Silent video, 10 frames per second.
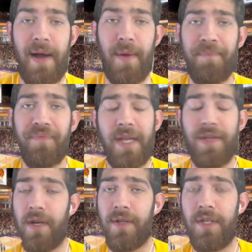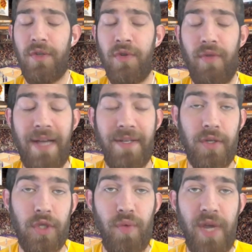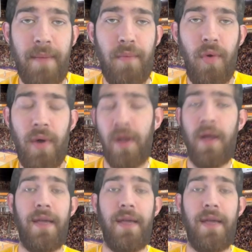how he was going to utilize his three more.